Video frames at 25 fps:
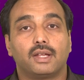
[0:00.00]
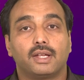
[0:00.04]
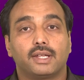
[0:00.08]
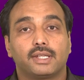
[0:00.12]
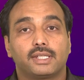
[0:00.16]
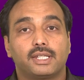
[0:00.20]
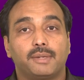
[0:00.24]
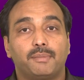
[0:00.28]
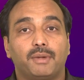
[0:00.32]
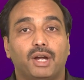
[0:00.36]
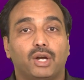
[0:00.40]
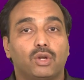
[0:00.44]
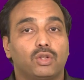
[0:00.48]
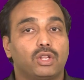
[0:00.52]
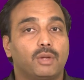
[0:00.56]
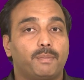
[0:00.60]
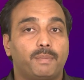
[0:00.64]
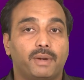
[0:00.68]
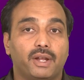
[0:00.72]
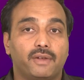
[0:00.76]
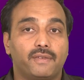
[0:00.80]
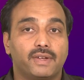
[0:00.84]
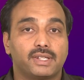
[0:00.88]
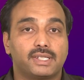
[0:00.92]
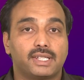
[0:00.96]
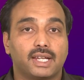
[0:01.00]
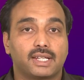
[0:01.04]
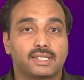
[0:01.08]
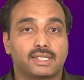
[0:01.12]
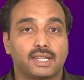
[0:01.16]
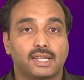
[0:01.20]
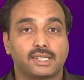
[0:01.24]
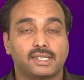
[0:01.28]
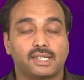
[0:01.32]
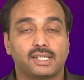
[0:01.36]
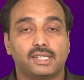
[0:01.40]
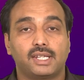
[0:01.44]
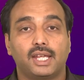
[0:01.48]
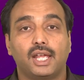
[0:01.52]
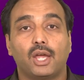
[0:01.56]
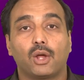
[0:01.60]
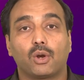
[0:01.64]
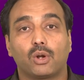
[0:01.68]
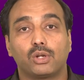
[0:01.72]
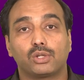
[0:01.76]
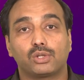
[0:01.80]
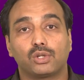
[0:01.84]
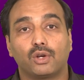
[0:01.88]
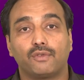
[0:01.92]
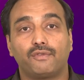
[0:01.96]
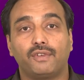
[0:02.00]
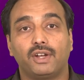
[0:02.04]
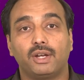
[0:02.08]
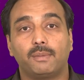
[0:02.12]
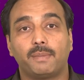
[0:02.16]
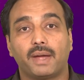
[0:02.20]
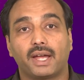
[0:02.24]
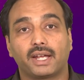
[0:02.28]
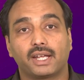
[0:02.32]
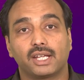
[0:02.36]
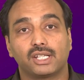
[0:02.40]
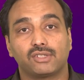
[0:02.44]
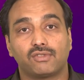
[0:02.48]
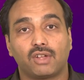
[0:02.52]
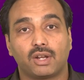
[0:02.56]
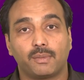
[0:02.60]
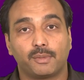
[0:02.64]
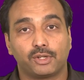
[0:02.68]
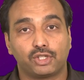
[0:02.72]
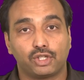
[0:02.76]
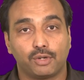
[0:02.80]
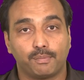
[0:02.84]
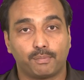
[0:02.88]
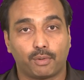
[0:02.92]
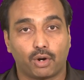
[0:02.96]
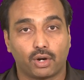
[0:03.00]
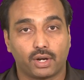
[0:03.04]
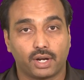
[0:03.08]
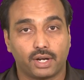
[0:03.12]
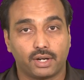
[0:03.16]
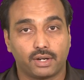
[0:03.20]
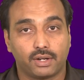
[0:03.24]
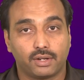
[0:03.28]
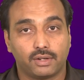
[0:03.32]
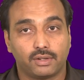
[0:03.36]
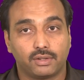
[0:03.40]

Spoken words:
Similar to the previous exercises, here also feedback is very much important.